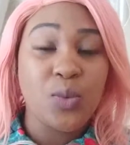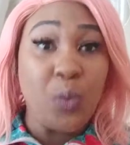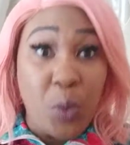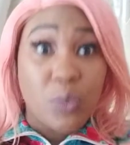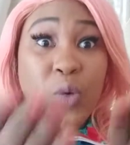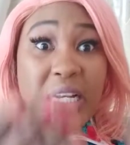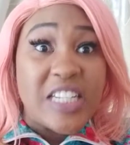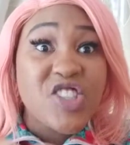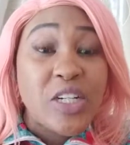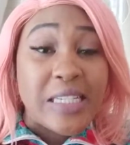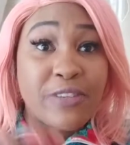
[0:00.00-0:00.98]
We're
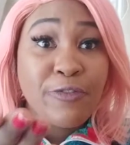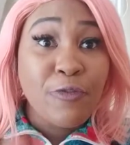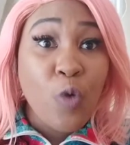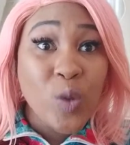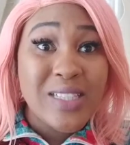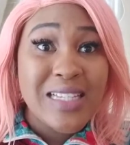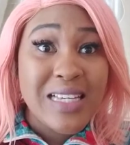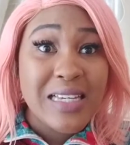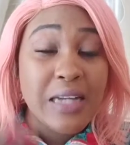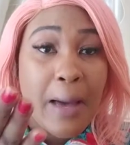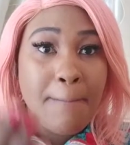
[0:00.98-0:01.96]
literally
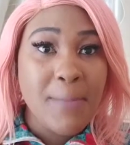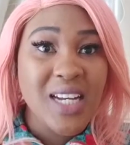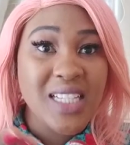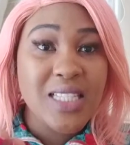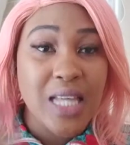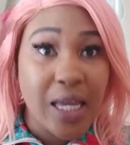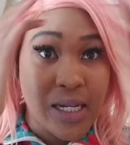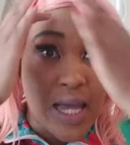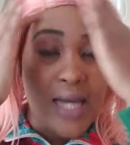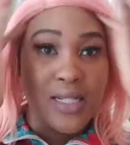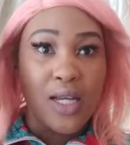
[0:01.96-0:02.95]
14 minutes in,
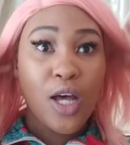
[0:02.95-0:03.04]
and